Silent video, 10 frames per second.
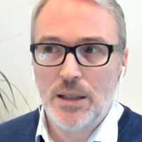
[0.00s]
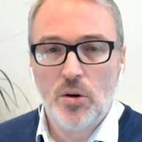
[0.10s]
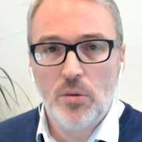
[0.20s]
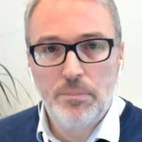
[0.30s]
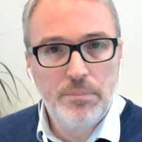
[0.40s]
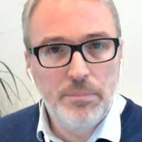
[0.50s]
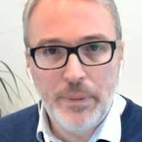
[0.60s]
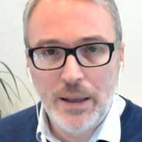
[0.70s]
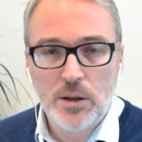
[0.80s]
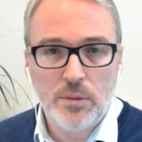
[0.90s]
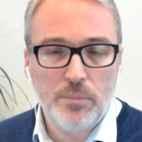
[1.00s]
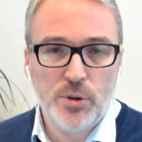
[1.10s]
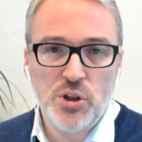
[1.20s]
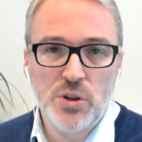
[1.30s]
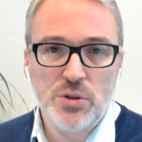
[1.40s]
They're a big
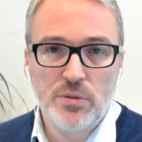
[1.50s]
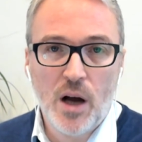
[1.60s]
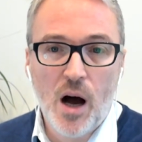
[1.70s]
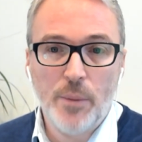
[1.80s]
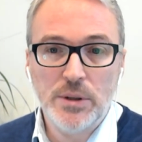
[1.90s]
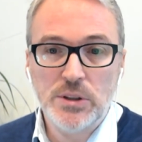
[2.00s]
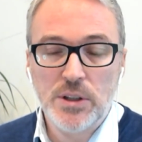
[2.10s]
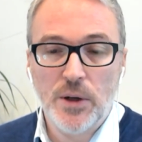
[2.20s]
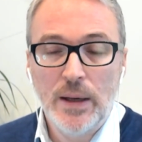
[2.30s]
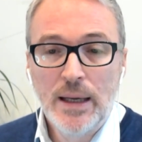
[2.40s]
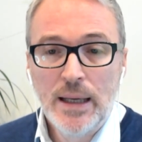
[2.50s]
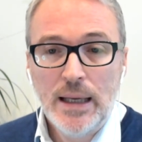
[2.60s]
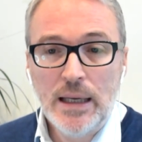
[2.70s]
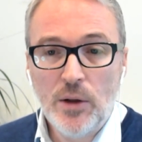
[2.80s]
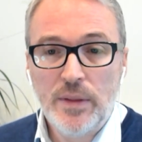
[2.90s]
producer of carbon. So,
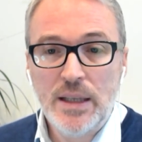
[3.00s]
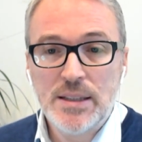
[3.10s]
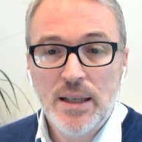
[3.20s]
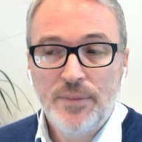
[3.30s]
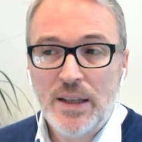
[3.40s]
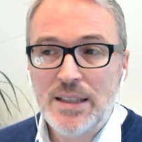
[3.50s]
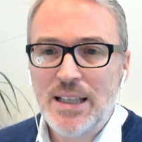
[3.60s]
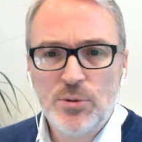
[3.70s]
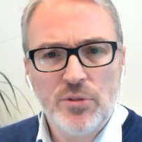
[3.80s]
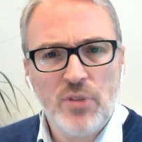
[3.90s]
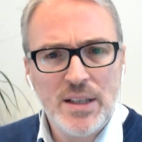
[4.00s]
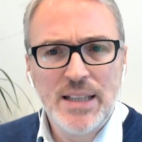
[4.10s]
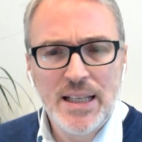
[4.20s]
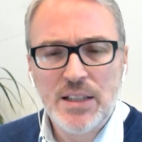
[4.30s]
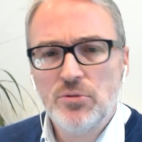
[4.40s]
this seems to have
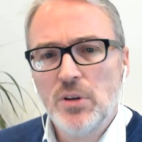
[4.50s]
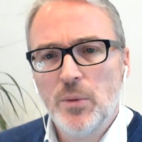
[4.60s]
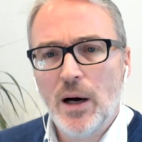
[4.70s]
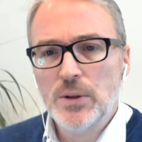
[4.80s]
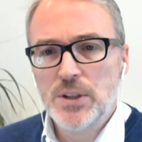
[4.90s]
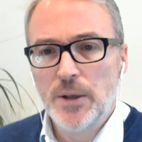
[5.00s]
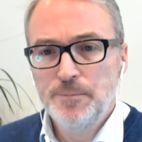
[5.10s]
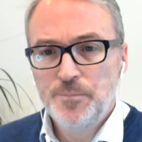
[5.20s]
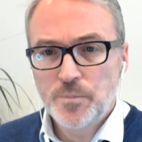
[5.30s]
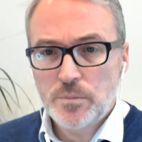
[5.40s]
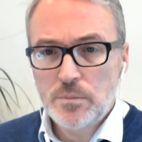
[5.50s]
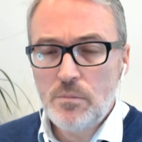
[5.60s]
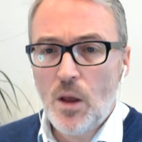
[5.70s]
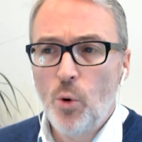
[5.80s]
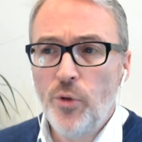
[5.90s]
resonated really well. So
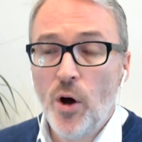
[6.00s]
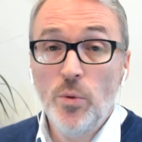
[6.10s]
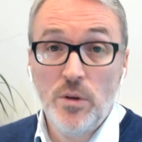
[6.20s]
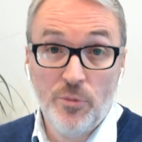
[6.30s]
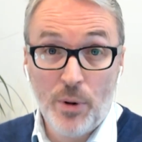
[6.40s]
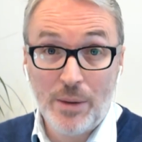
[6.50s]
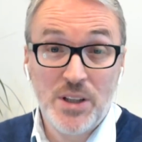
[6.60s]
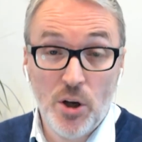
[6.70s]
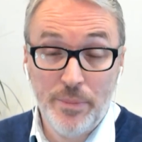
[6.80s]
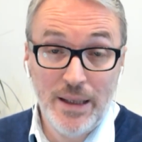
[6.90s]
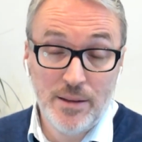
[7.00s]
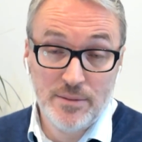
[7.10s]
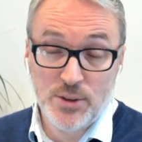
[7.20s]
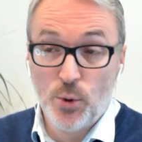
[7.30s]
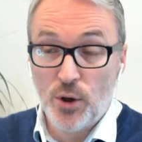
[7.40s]
although you've perhaps heard me
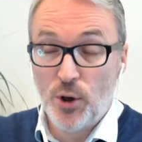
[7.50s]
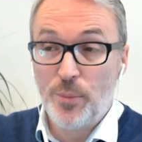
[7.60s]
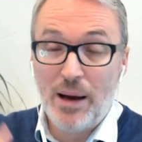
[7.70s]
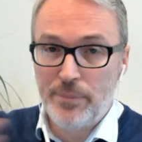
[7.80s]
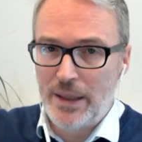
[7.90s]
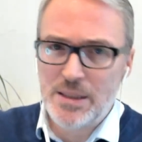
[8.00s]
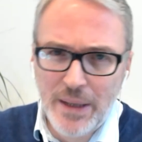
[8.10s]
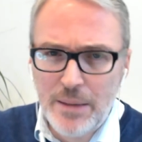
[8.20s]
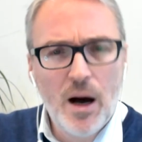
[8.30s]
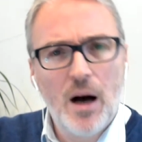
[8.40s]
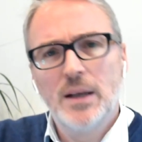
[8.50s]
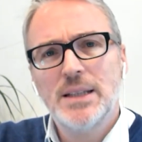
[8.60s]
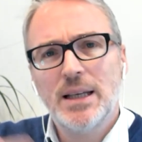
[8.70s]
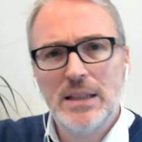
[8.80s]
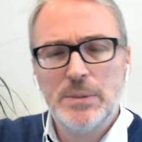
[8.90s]
talk a lot about B2B
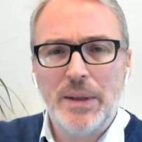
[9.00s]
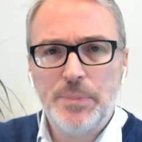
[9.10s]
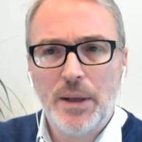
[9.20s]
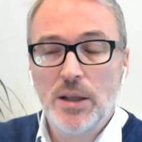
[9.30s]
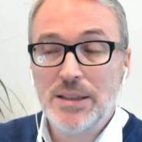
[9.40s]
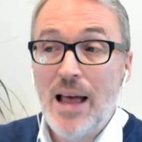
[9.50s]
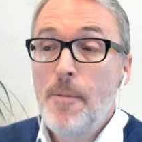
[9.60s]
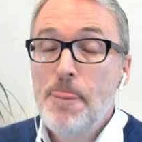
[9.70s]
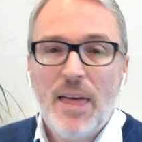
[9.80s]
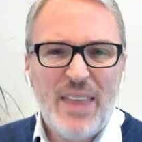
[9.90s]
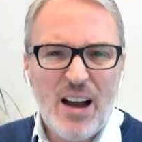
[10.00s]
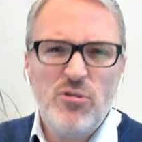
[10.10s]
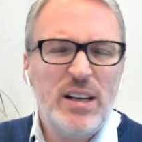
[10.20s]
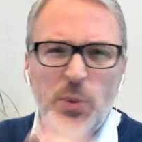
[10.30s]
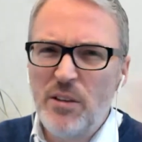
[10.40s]
marketing and these B2B clients, that
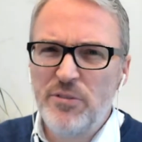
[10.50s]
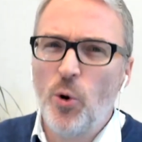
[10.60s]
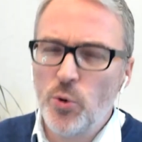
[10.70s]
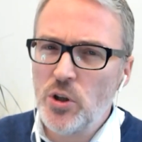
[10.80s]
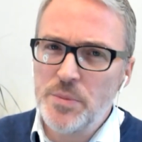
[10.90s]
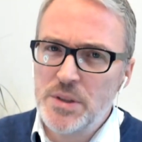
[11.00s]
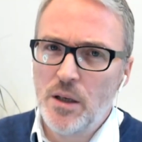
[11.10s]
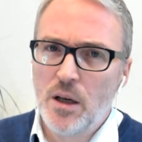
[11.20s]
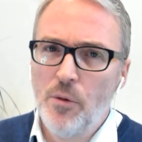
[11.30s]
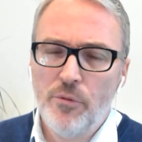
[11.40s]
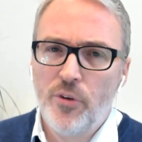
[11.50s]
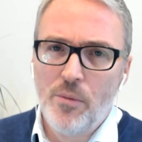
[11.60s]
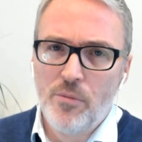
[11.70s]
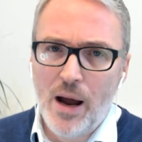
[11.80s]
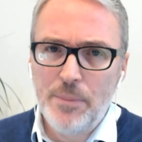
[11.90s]
really is where the volume's going to come from,
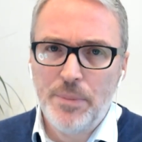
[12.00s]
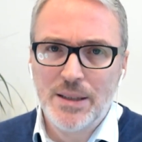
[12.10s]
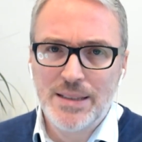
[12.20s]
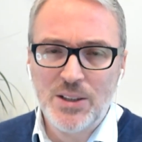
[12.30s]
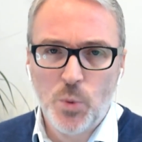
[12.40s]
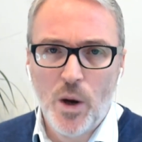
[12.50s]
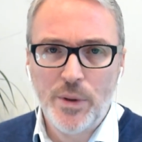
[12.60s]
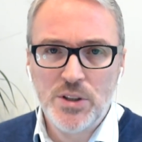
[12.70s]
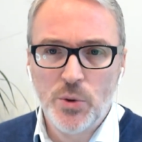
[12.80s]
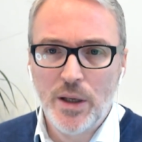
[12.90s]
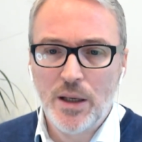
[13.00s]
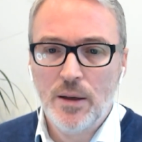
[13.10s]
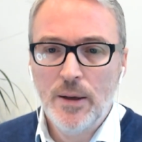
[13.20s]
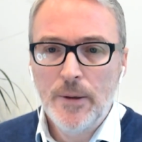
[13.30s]
right? Because that's where we're doing,